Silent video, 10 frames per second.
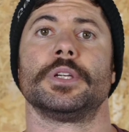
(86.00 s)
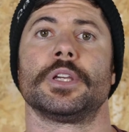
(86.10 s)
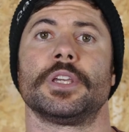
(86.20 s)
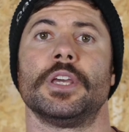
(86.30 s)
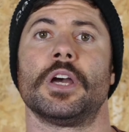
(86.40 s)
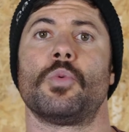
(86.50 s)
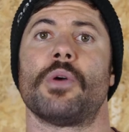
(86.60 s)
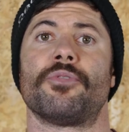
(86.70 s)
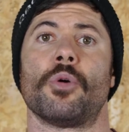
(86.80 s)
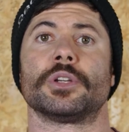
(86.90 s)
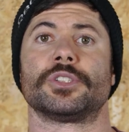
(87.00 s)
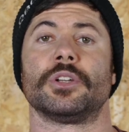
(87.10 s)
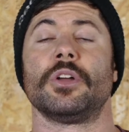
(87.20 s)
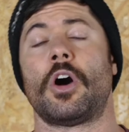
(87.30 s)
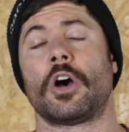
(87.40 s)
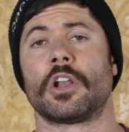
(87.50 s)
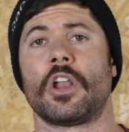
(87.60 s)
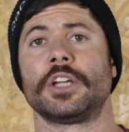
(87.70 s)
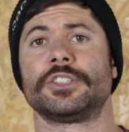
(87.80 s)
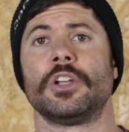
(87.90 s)
Here we're focusing on
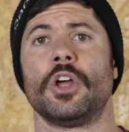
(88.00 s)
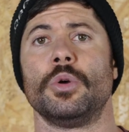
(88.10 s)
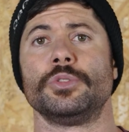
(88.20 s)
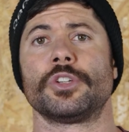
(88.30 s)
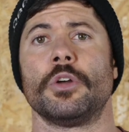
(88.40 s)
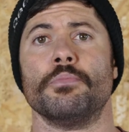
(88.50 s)
lighter loads,